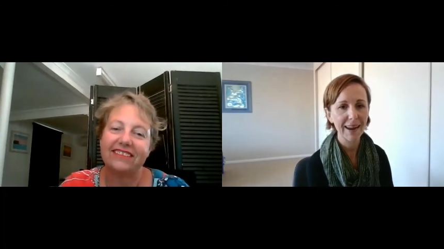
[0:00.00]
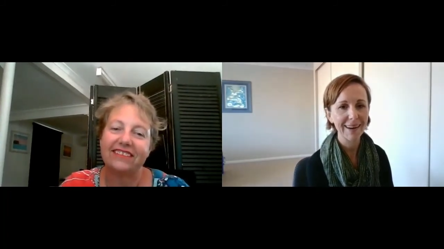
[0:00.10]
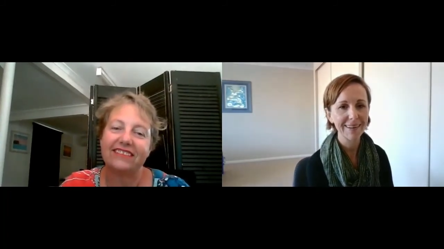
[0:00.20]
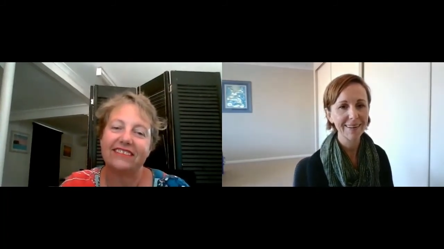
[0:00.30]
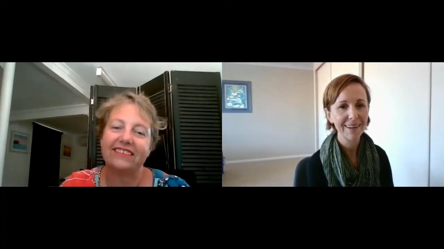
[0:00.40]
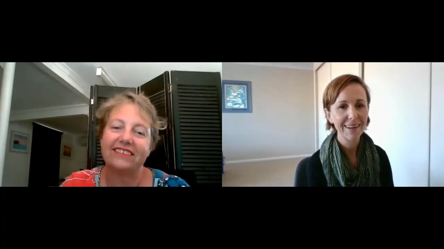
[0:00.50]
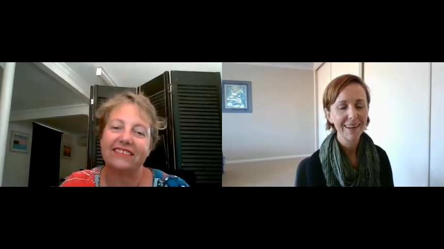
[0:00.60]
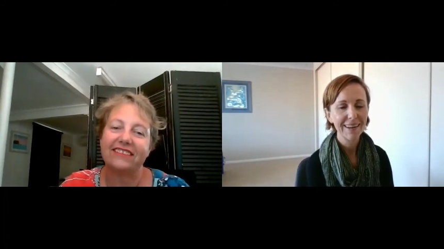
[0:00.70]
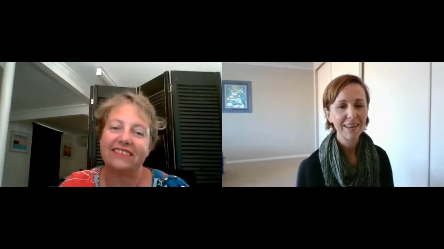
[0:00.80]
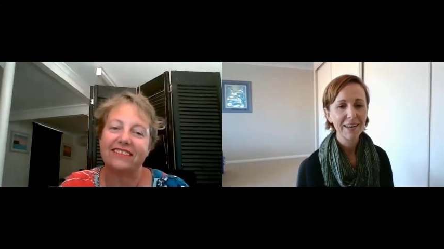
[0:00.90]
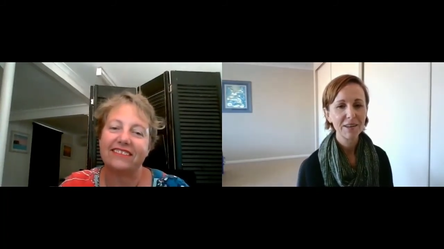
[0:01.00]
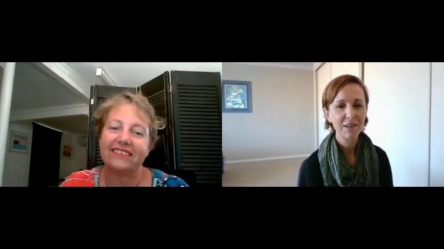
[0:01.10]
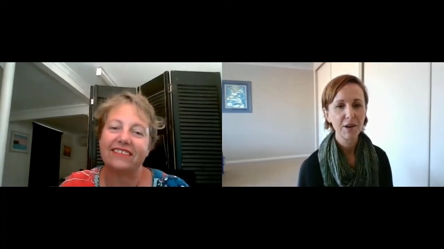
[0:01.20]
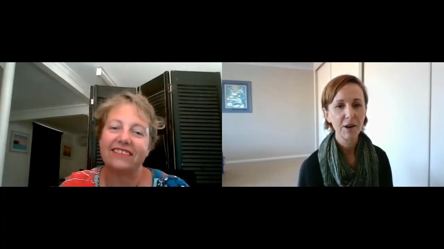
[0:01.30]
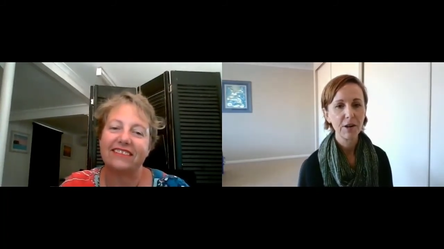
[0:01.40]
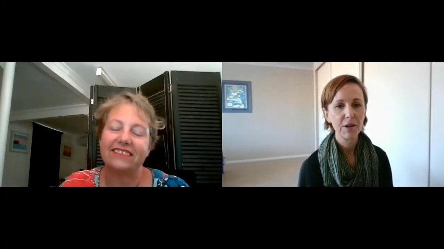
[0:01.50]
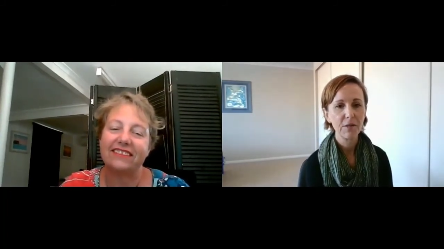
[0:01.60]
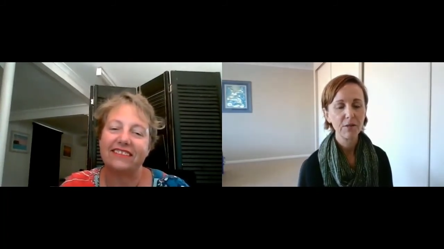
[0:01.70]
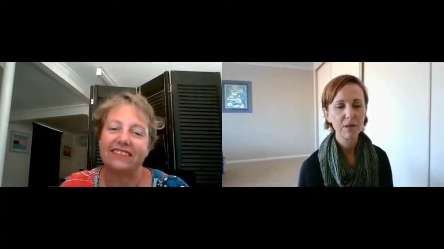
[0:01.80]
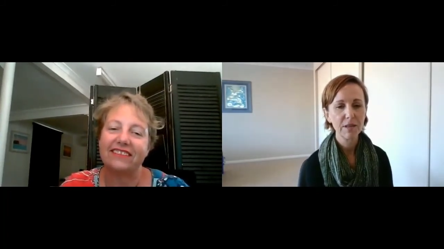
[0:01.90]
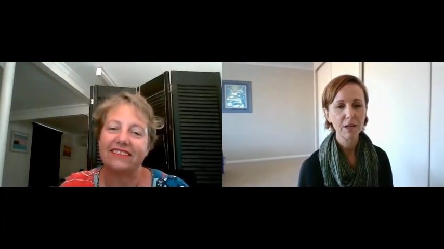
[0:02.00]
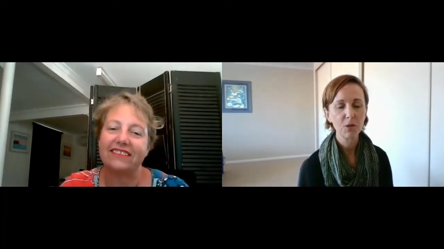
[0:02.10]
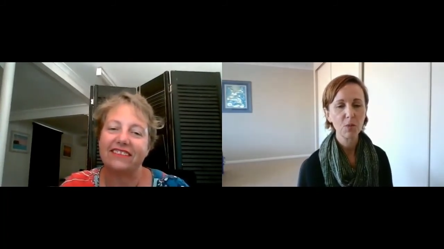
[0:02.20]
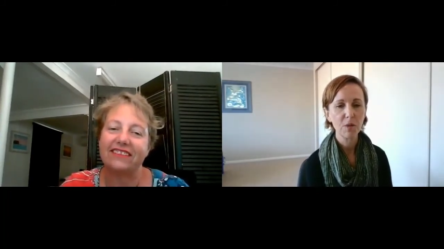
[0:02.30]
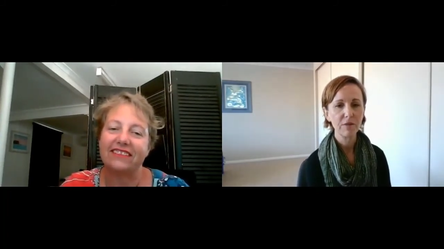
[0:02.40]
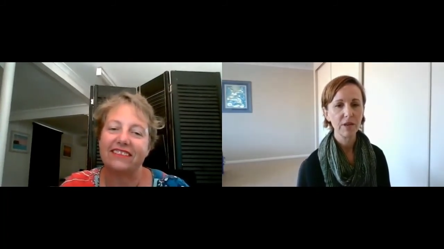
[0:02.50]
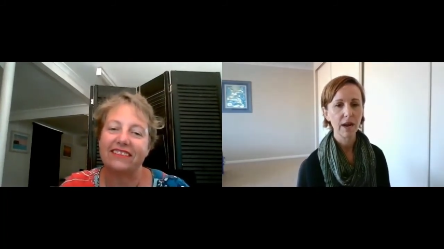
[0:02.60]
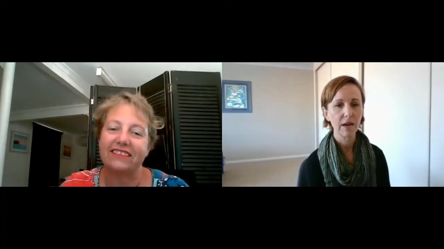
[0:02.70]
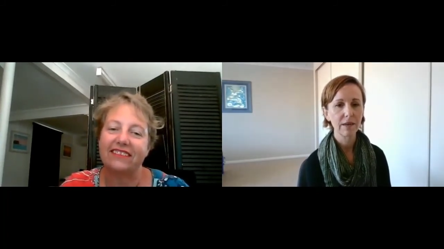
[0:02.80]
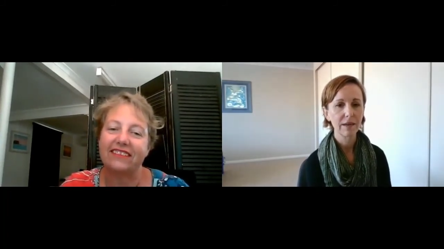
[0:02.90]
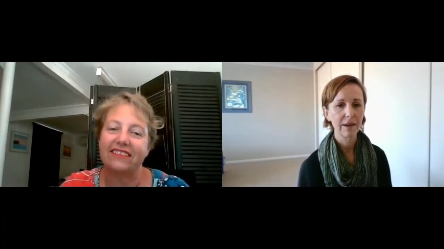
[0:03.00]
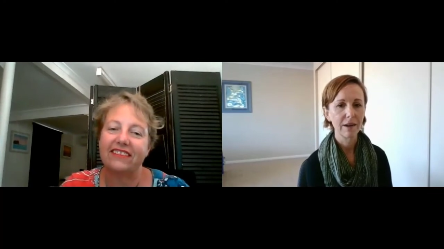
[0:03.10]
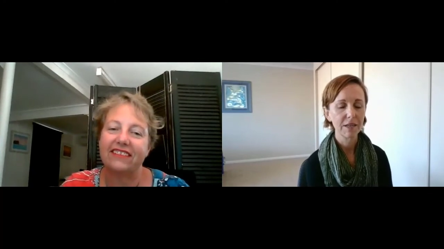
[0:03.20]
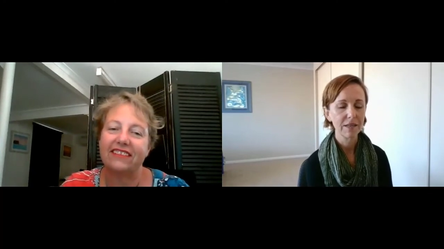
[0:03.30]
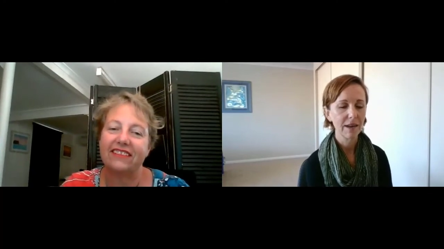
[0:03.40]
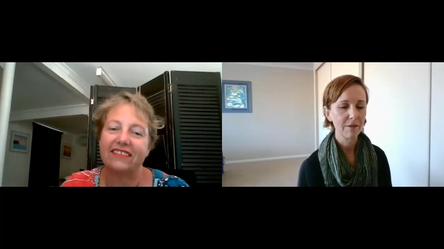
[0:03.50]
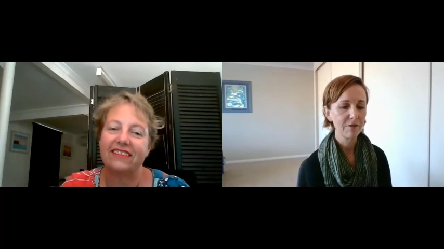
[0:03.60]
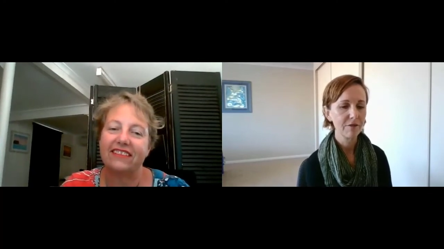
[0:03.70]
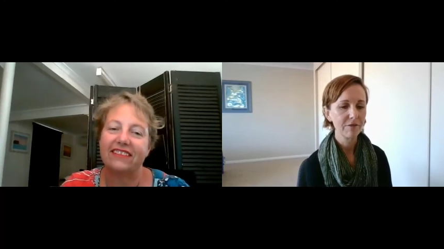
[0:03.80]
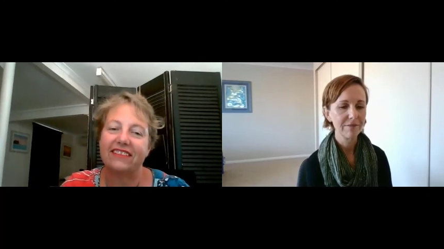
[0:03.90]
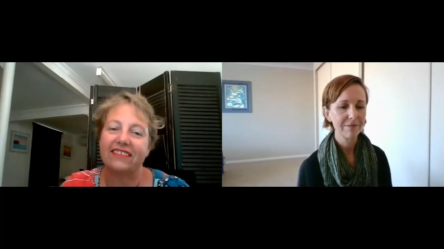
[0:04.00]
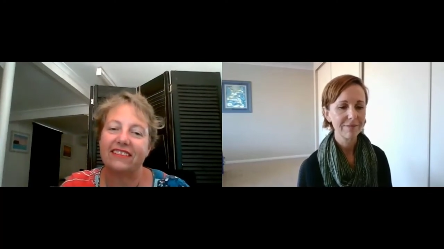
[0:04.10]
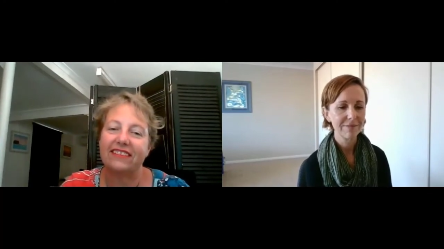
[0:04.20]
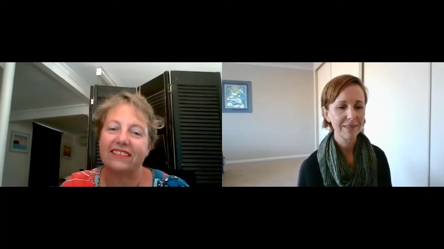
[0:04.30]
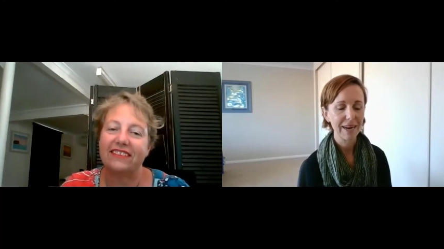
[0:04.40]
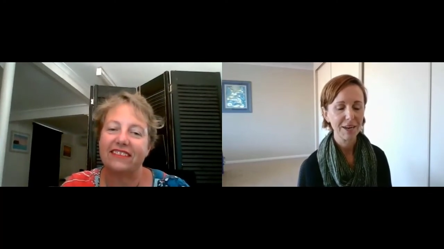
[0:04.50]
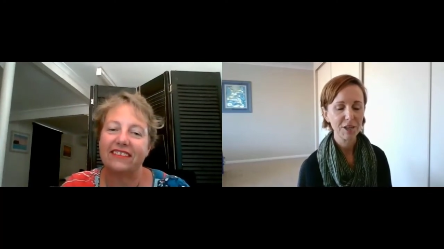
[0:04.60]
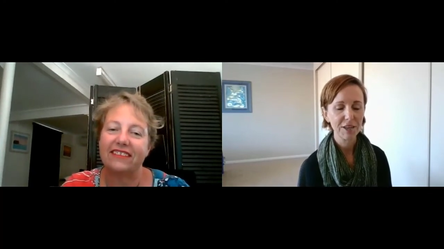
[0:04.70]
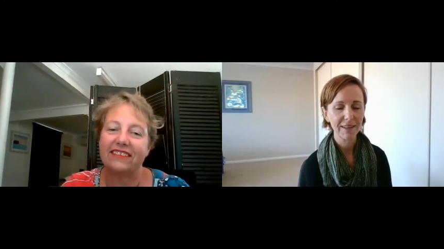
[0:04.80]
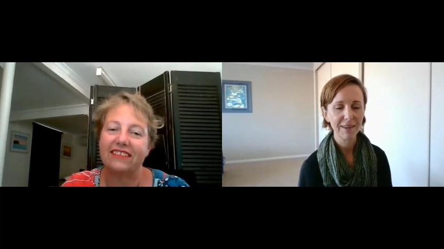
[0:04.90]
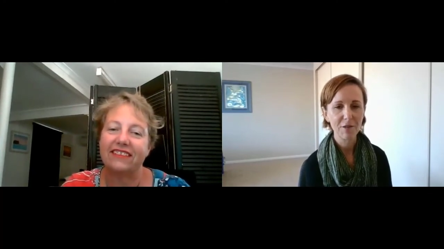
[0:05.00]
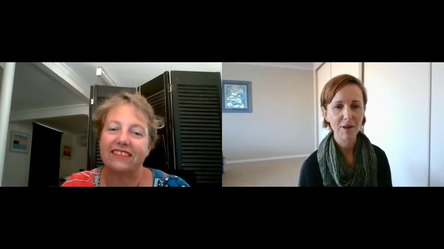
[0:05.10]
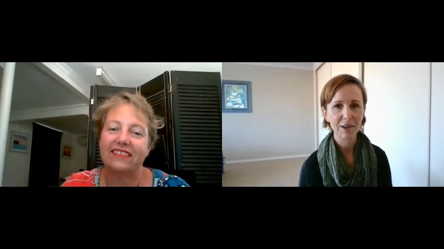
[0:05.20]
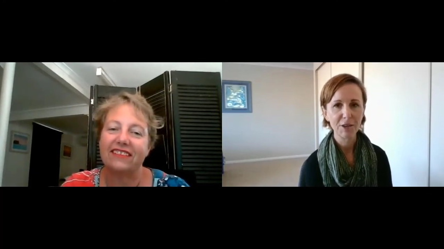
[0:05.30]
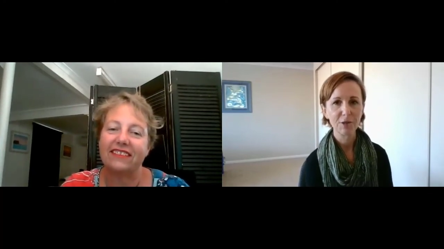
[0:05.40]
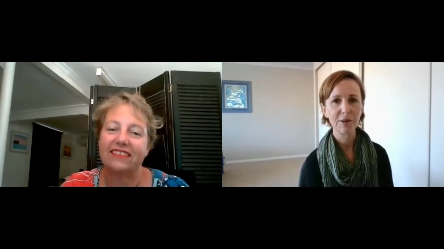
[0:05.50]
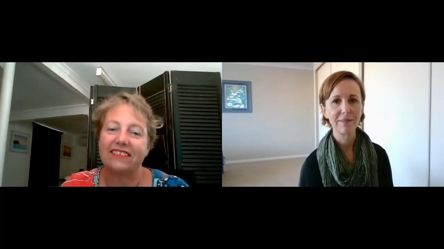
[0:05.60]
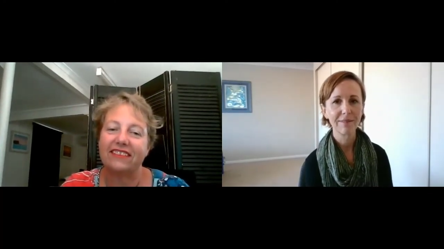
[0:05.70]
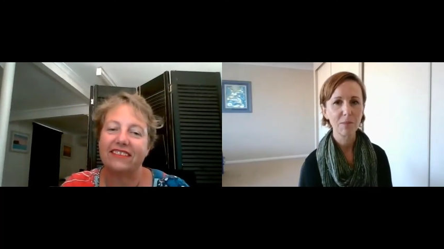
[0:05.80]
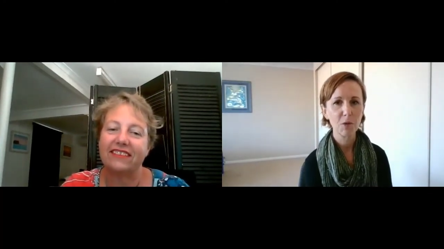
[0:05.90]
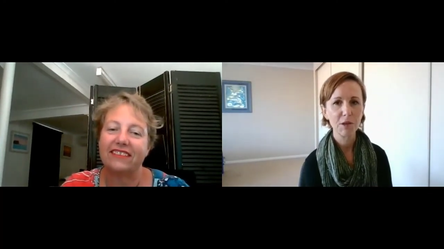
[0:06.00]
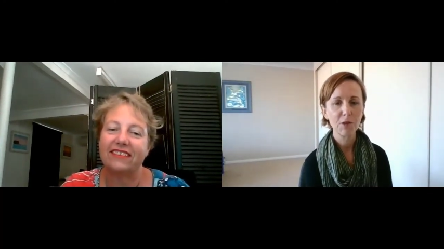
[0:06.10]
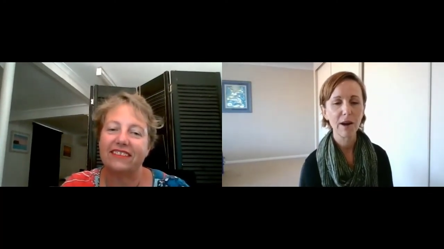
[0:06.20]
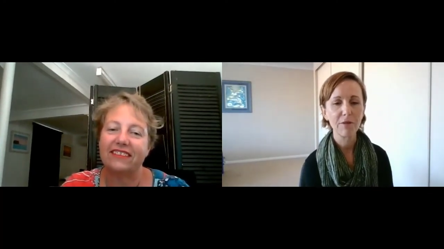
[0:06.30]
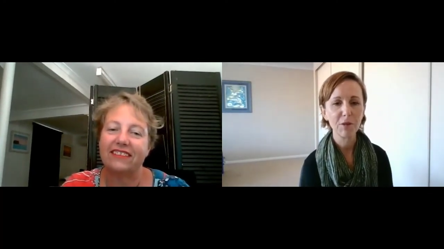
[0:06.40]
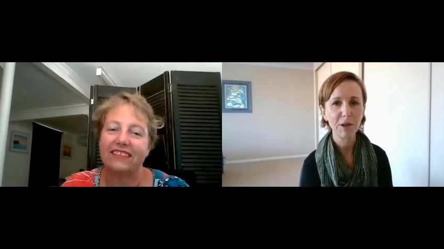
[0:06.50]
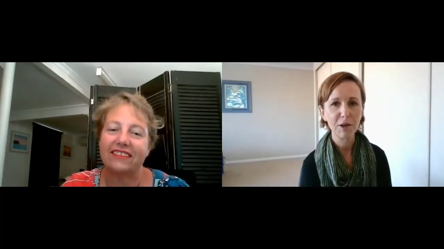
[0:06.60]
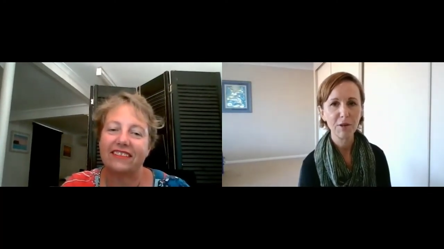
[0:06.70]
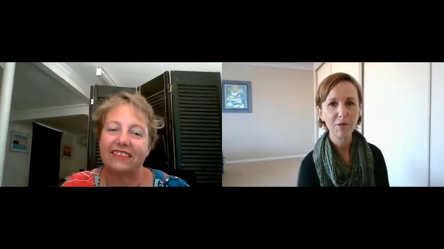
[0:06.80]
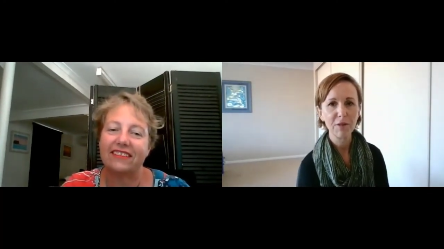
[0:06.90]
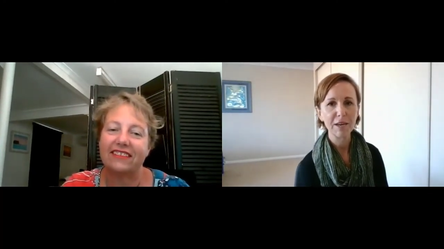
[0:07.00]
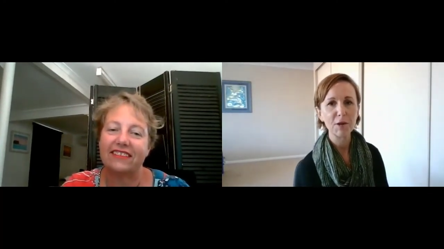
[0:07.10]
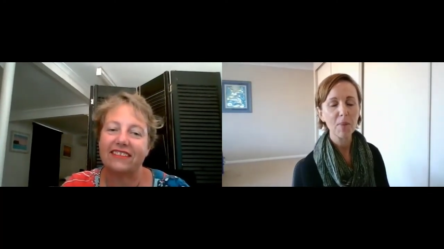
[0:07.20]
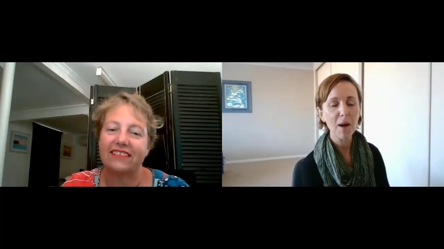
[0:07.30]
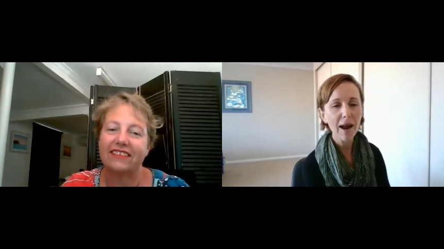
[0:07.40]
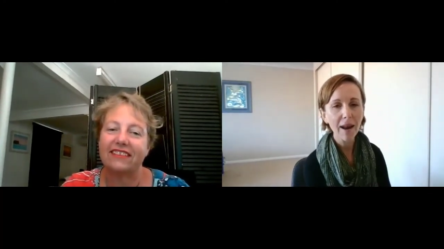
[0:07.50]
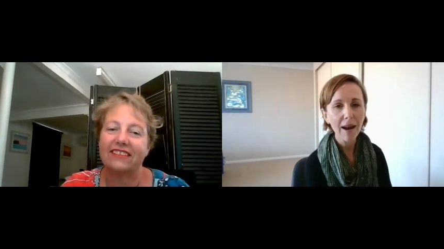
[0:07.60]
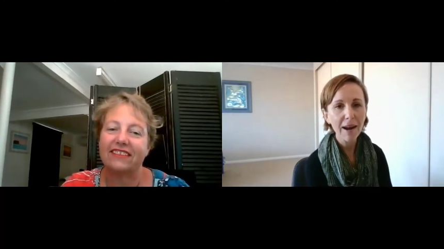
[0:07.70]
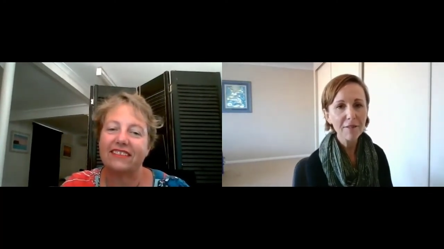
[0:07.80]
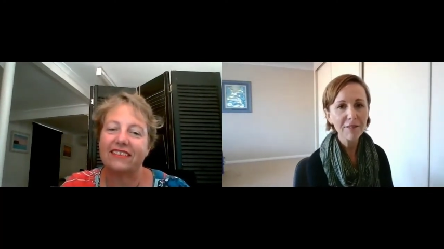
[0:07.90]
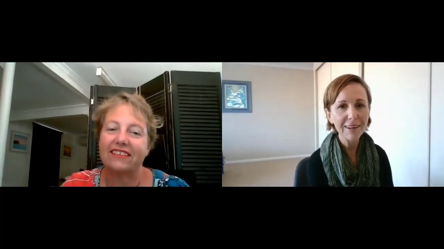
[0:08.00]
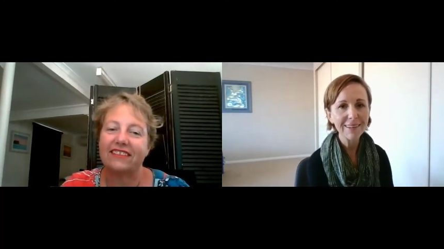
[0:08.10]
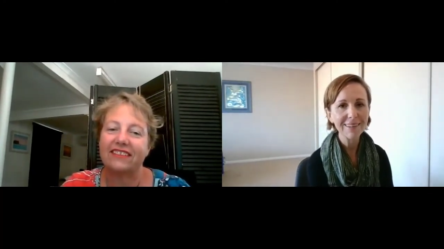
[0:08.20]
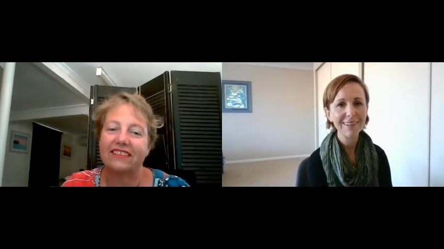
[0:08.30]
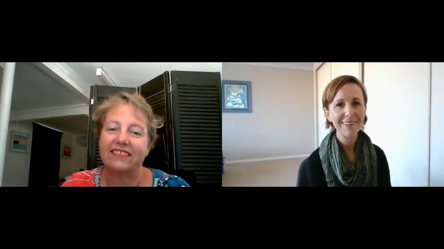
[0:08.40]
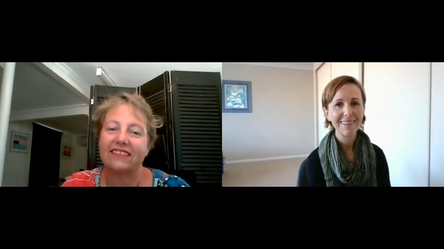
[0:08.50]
Speaker 1: And you know, you're such a woman of talent, and I just love the energy that around you. And I'm always grateful that you've entered my life and